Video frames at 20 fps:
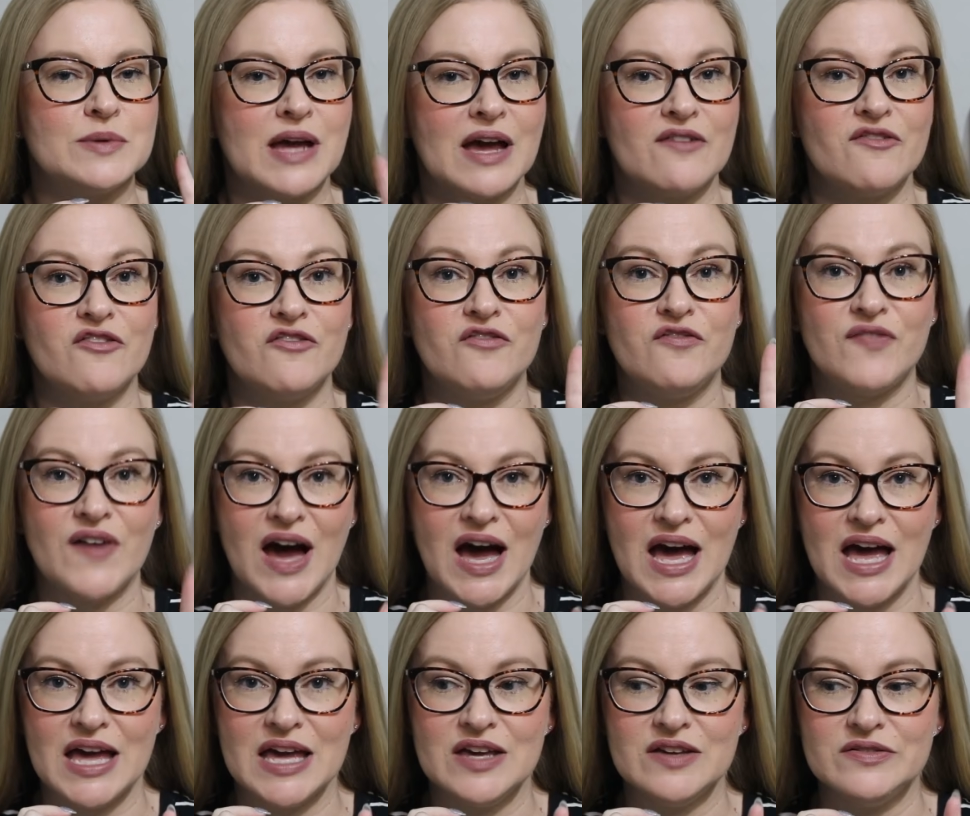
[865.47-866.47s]
We got
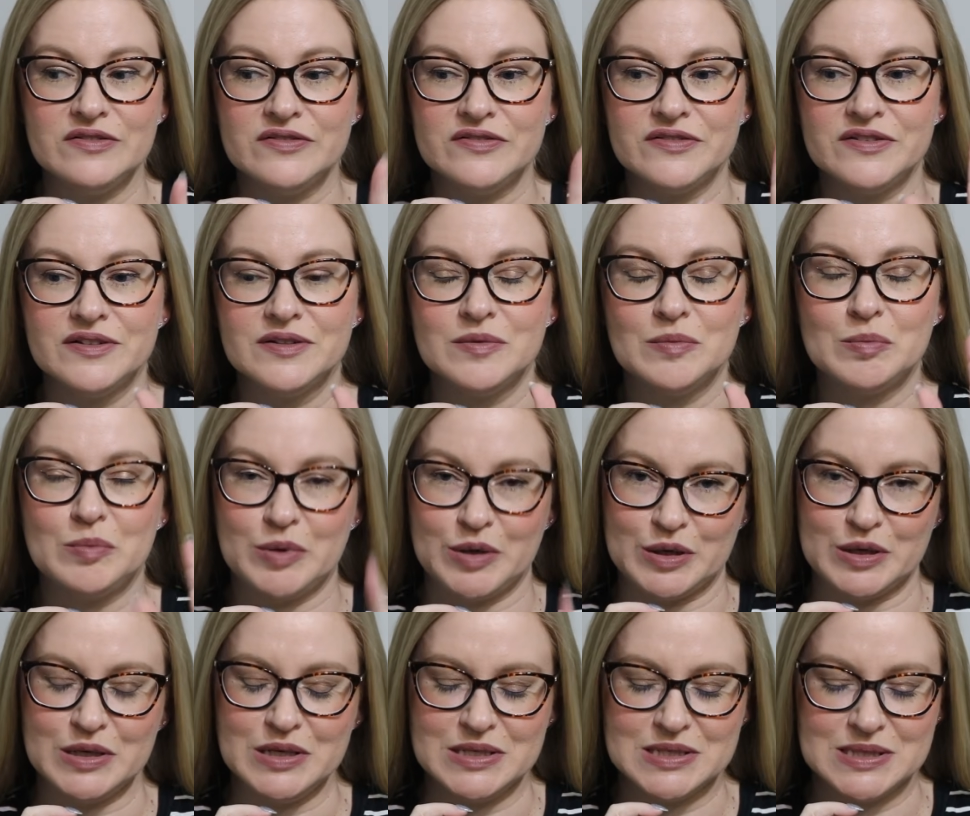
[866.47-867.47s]
5
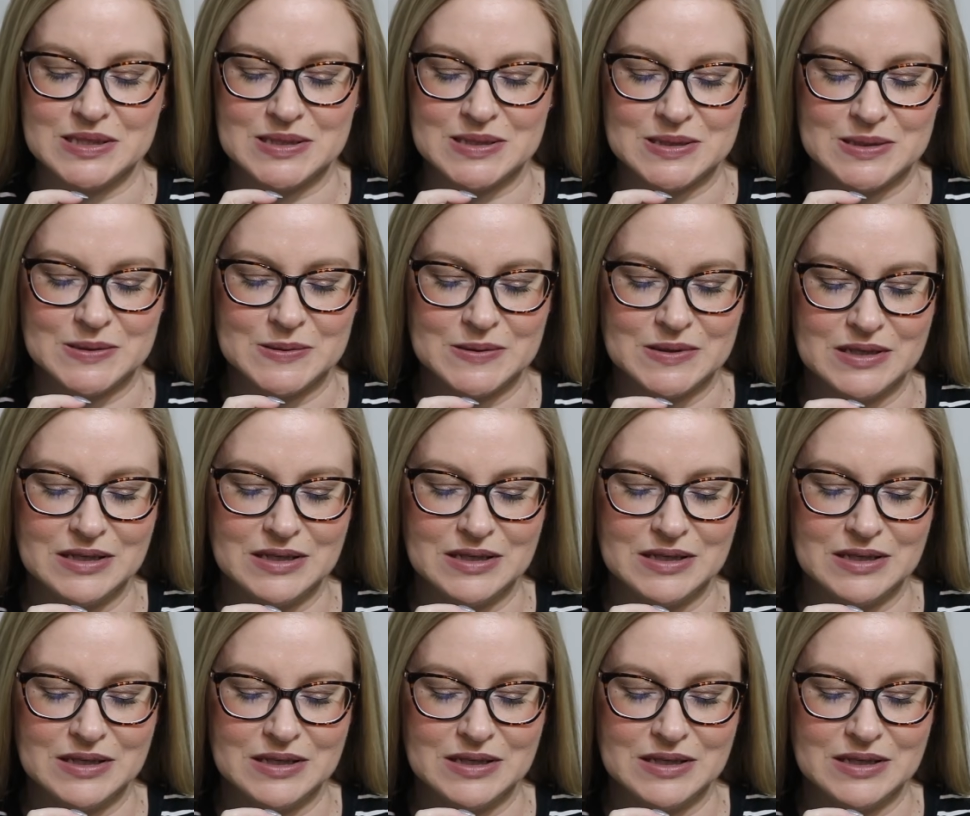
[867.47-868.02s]
books.